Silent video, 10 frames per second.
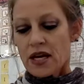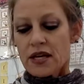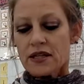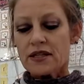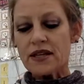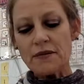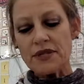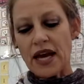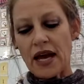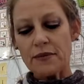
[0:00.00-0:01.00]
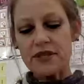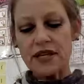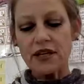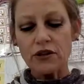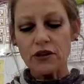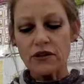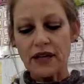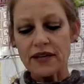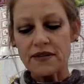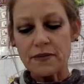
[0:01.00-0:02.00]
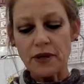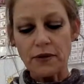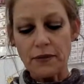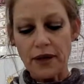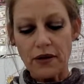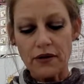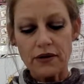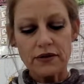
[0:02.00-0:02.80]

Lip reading: Sometimes it looked like spilt milk,